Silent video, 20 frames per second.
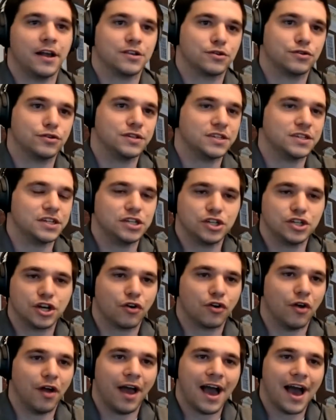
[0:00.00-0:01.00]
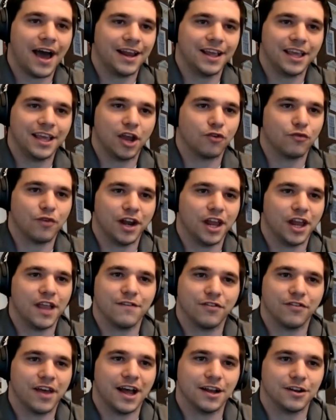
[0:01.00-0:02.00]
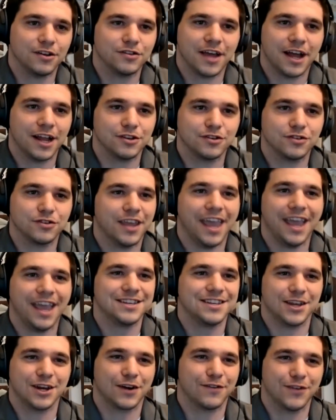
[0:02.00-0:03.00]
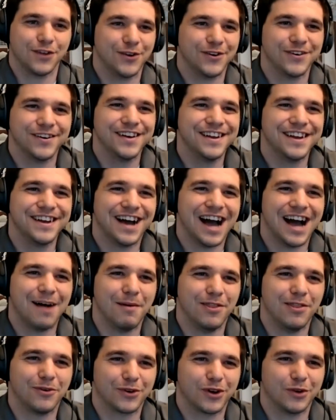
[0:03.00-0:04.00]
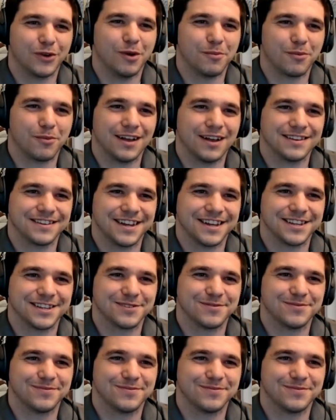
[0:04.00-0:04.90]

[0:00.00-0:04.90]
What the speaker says: or just in general, how to get ready for that case interview in the recruitment process?